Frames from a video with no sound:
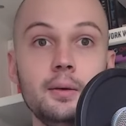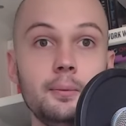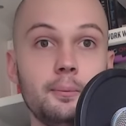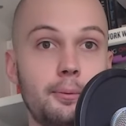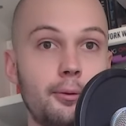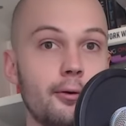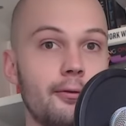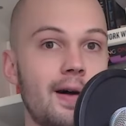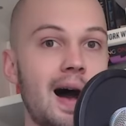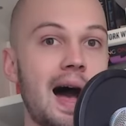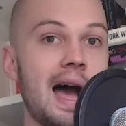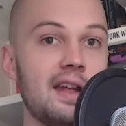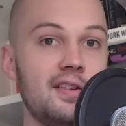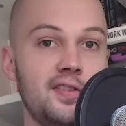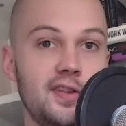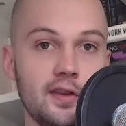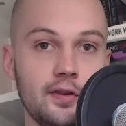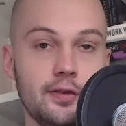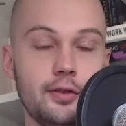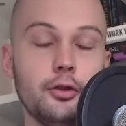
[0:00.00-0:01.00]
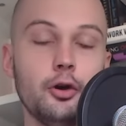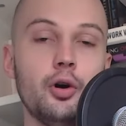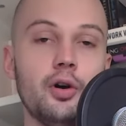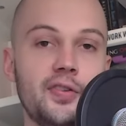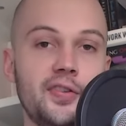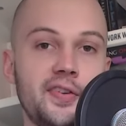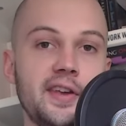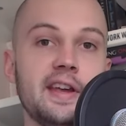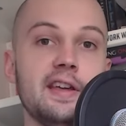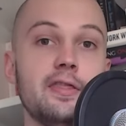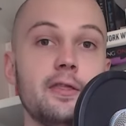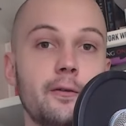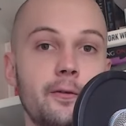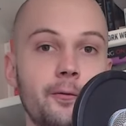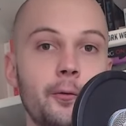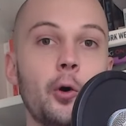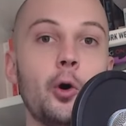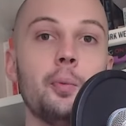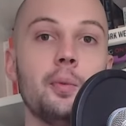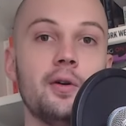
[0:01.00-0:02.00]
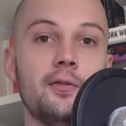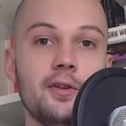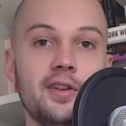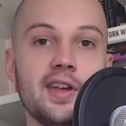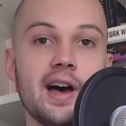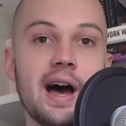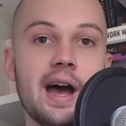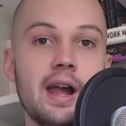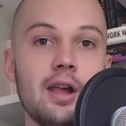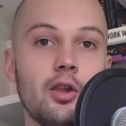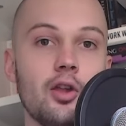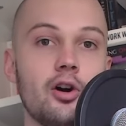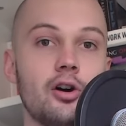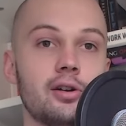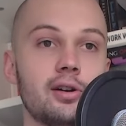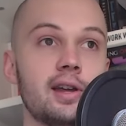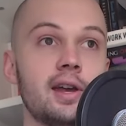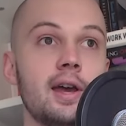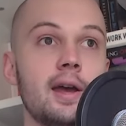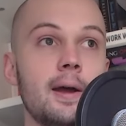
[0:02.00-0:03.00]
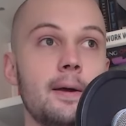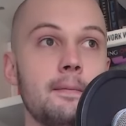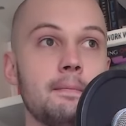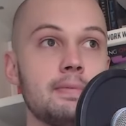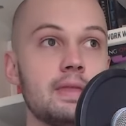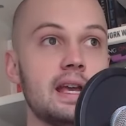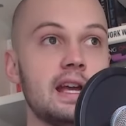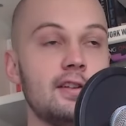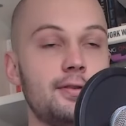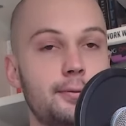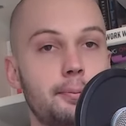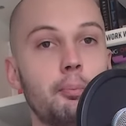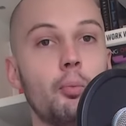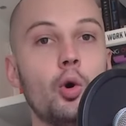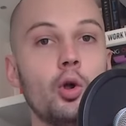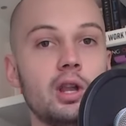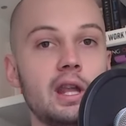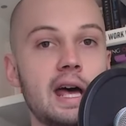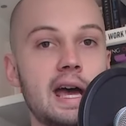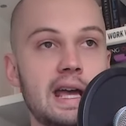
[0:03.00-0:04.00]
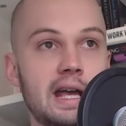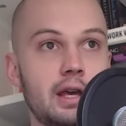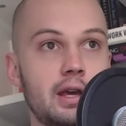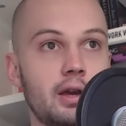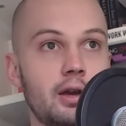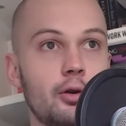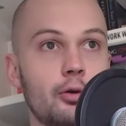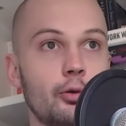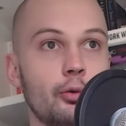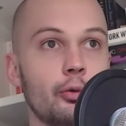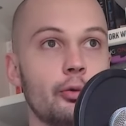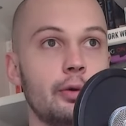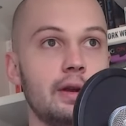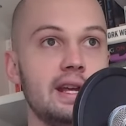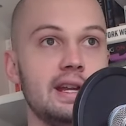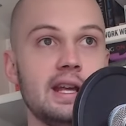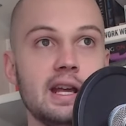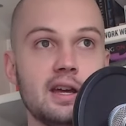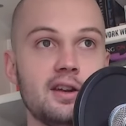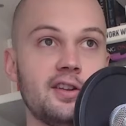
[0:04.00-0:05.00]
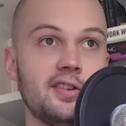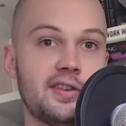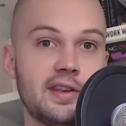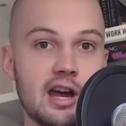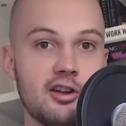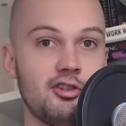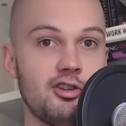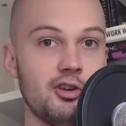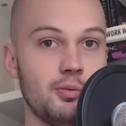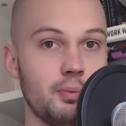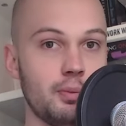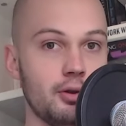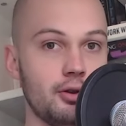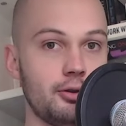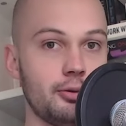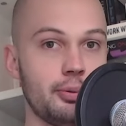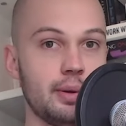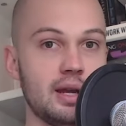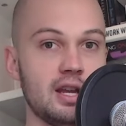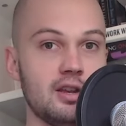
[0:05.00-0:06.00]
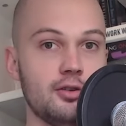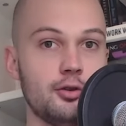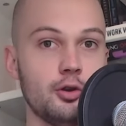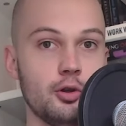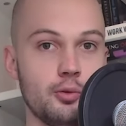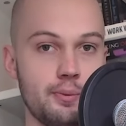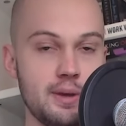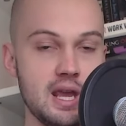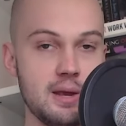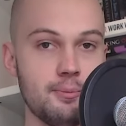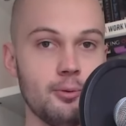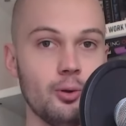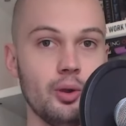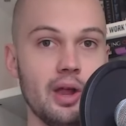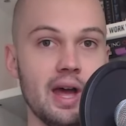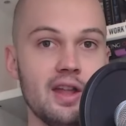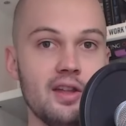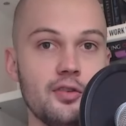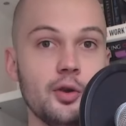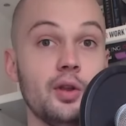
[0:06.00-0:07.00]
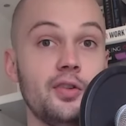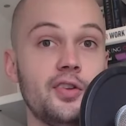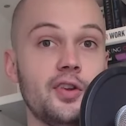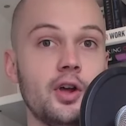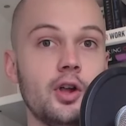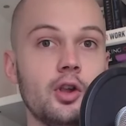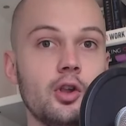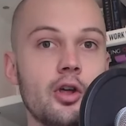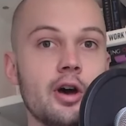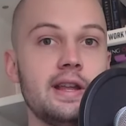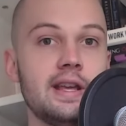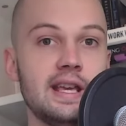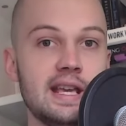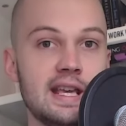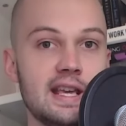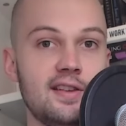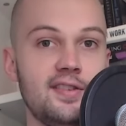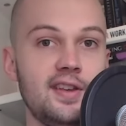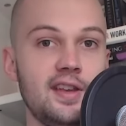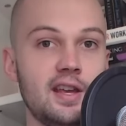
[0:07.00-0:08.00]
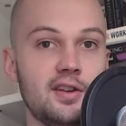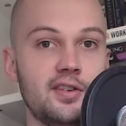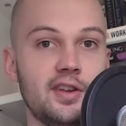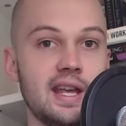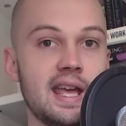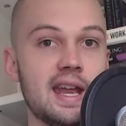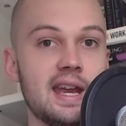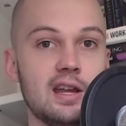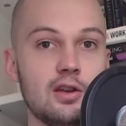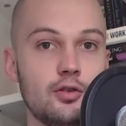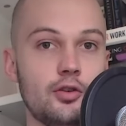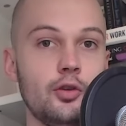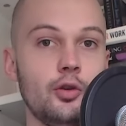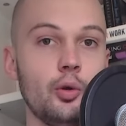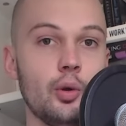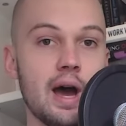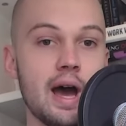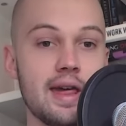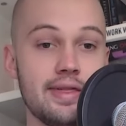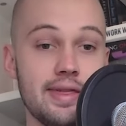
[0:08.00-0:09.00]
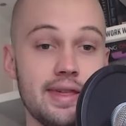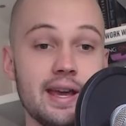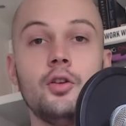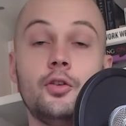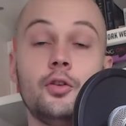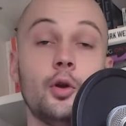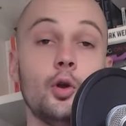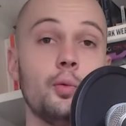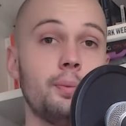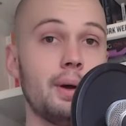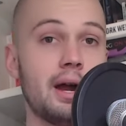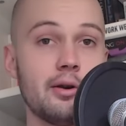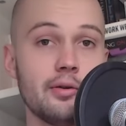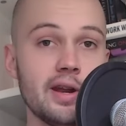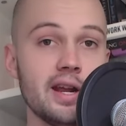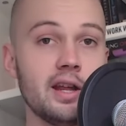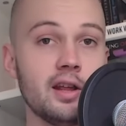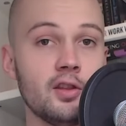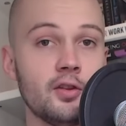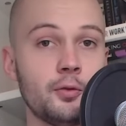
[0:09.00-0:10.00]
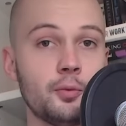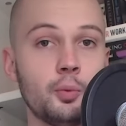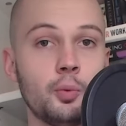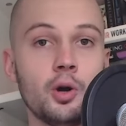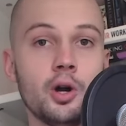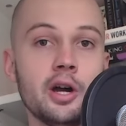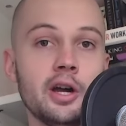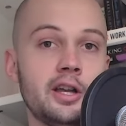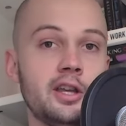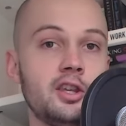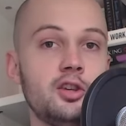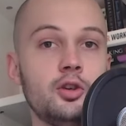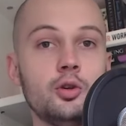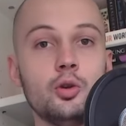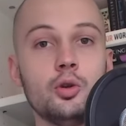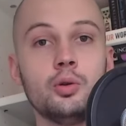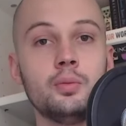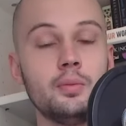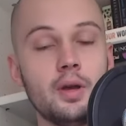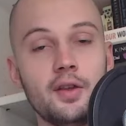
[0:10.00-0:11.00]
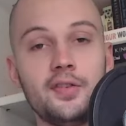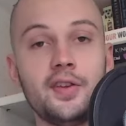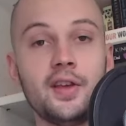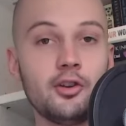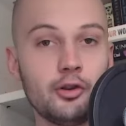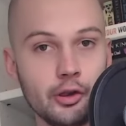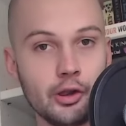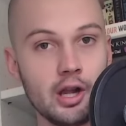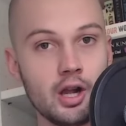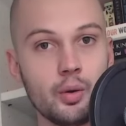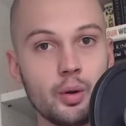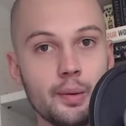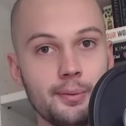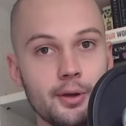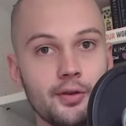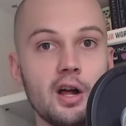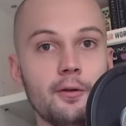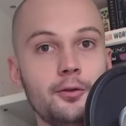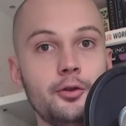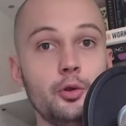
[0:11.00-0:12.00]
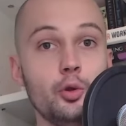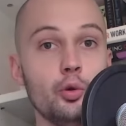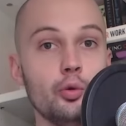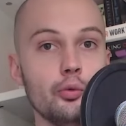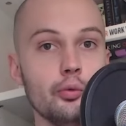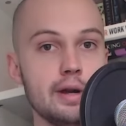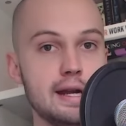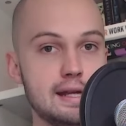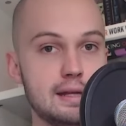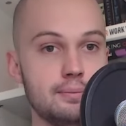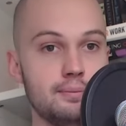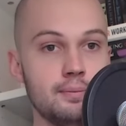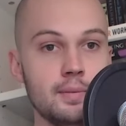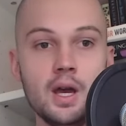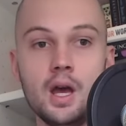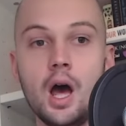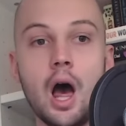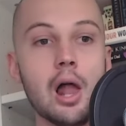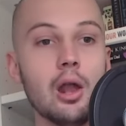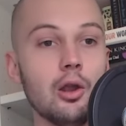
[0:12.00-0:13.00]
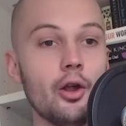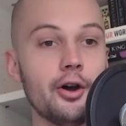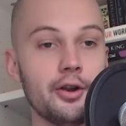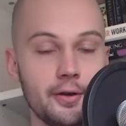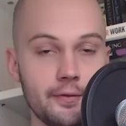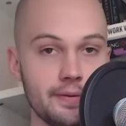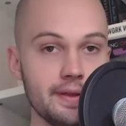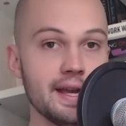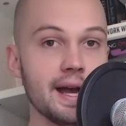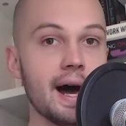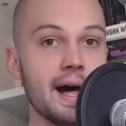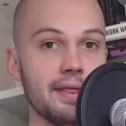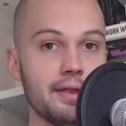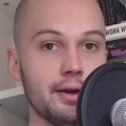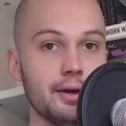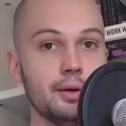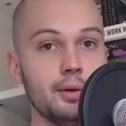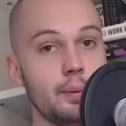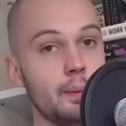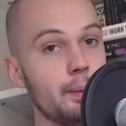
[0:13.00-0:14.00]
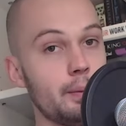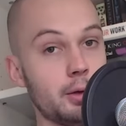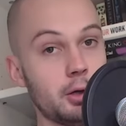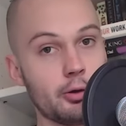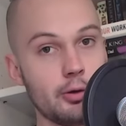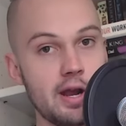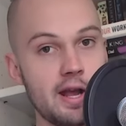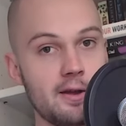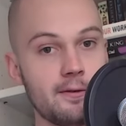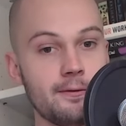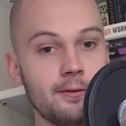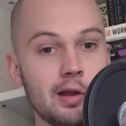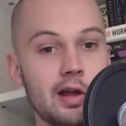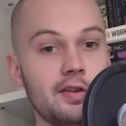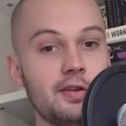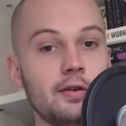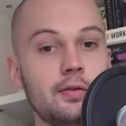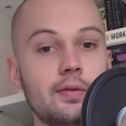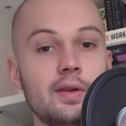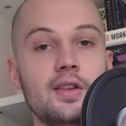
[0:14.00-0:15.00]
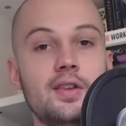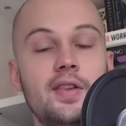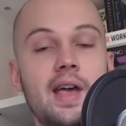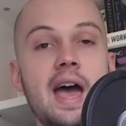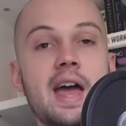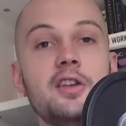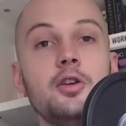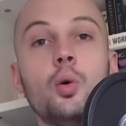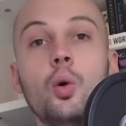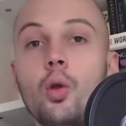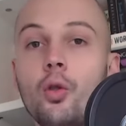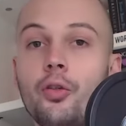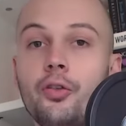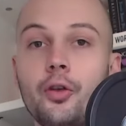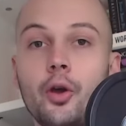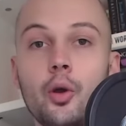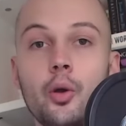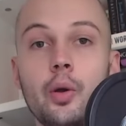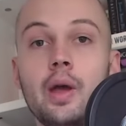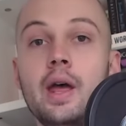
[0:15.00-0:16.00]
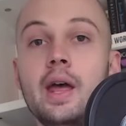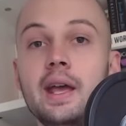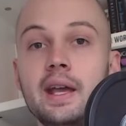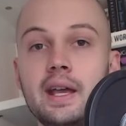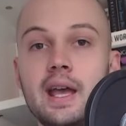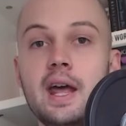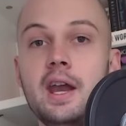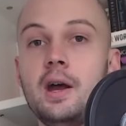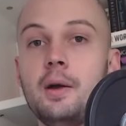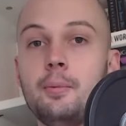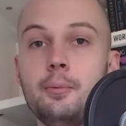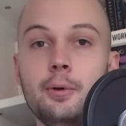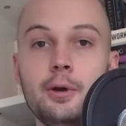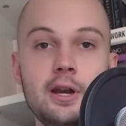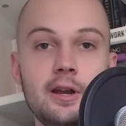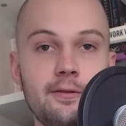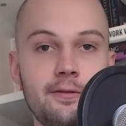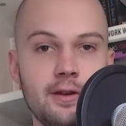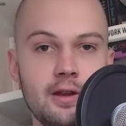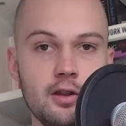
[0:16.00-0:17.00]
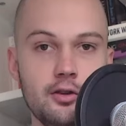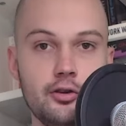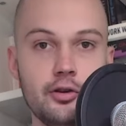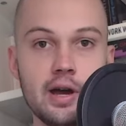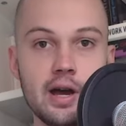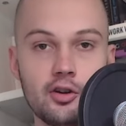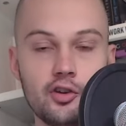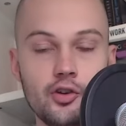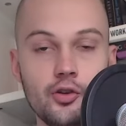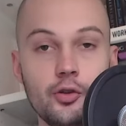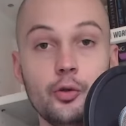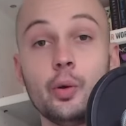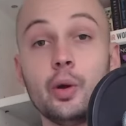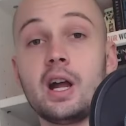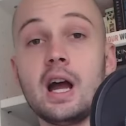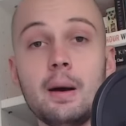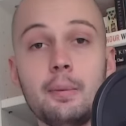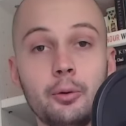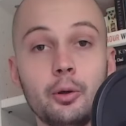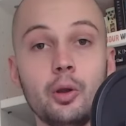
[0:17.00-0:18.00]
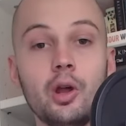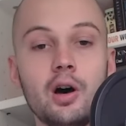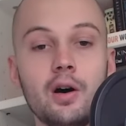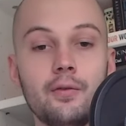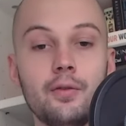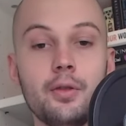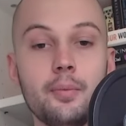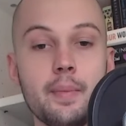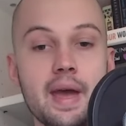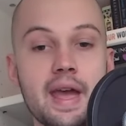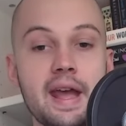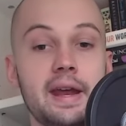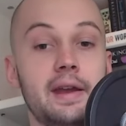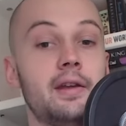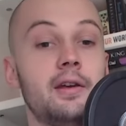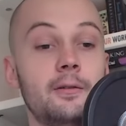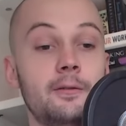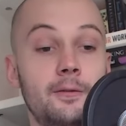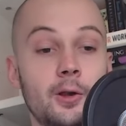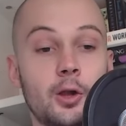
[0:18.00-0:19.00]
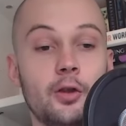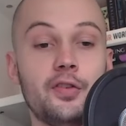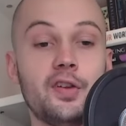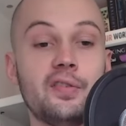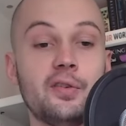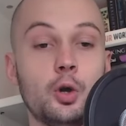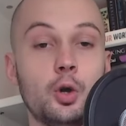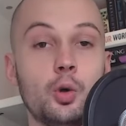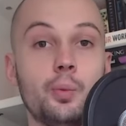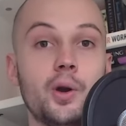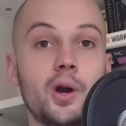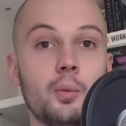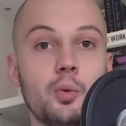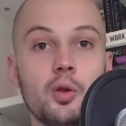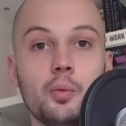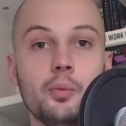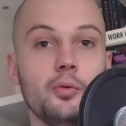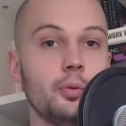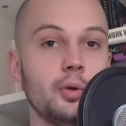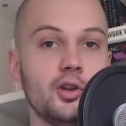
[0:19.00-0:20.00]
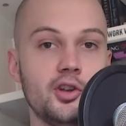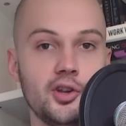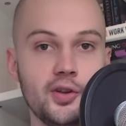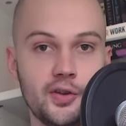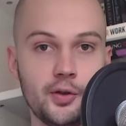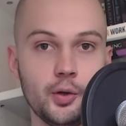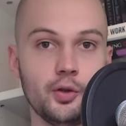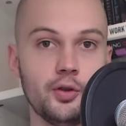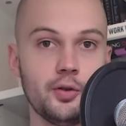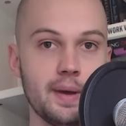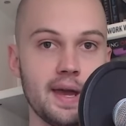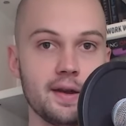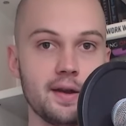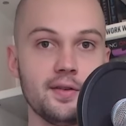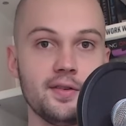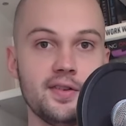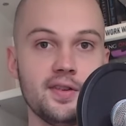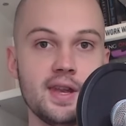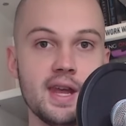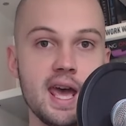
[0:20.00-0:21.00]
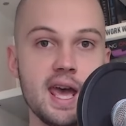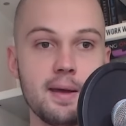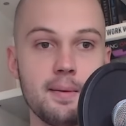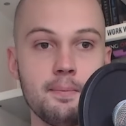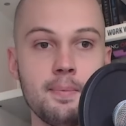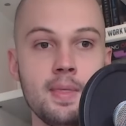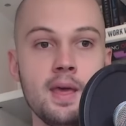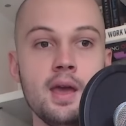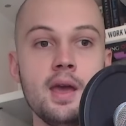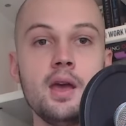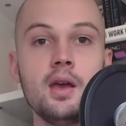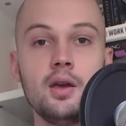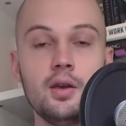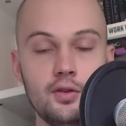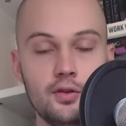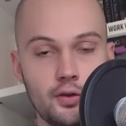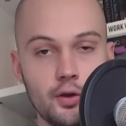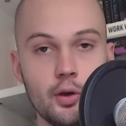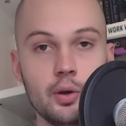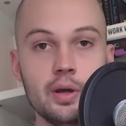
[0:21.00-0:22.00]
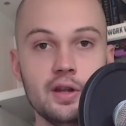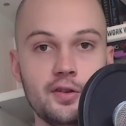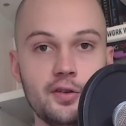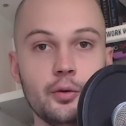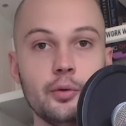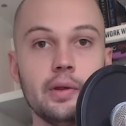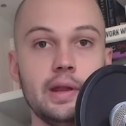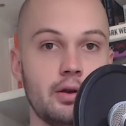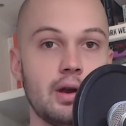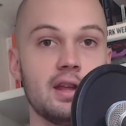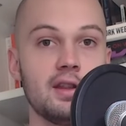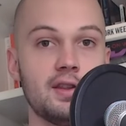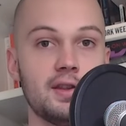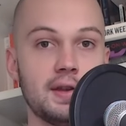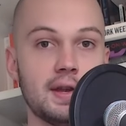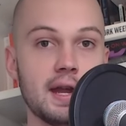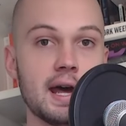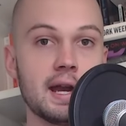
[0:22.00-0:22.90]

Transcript: provides his thoughts in the form of a dialogue, it's more like reading a discussion between two people, and so it's a lot easier to get into, I think. So, by reading this work, you essentially equip yourself to read a lot of the other Greek philosophers, and you also get a brief introduction to a couple of the main philosophical problems which are still debated today. So it's a really great starting